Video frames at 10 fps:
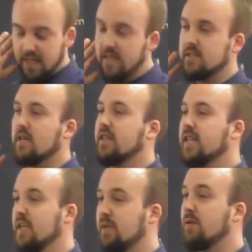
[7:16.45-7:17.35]
And start
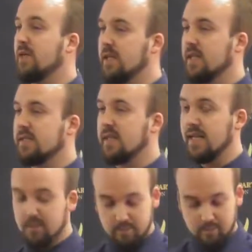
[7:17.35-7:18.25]
thinking about what you're going to
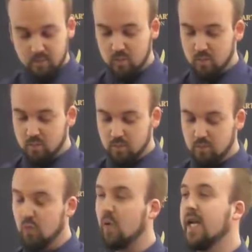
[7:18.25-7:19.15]
say.
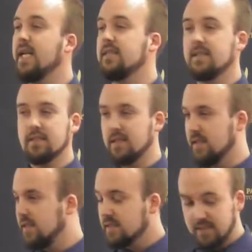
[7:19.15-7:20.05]
Wait.
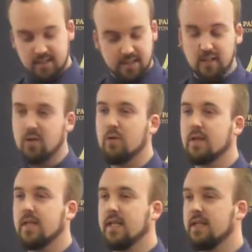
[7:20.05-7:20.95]
Listen to their
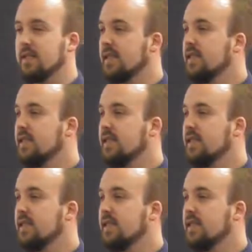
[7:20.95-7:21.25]
whole thing.